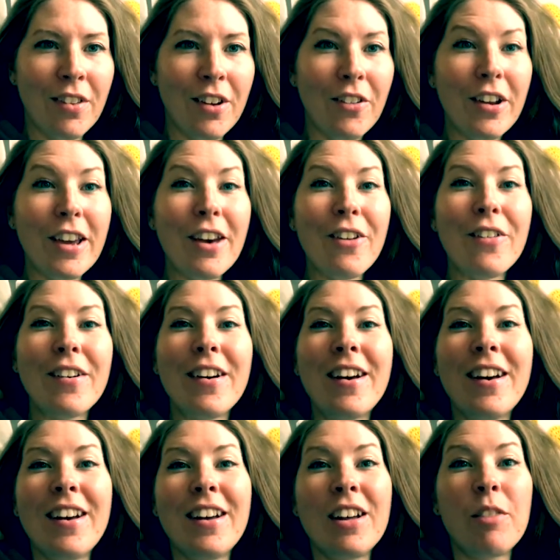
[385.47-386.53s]
There we go.
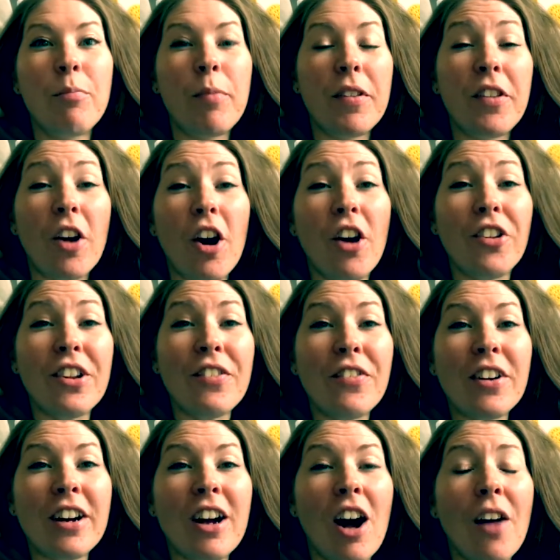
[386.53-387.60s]
But they're all different.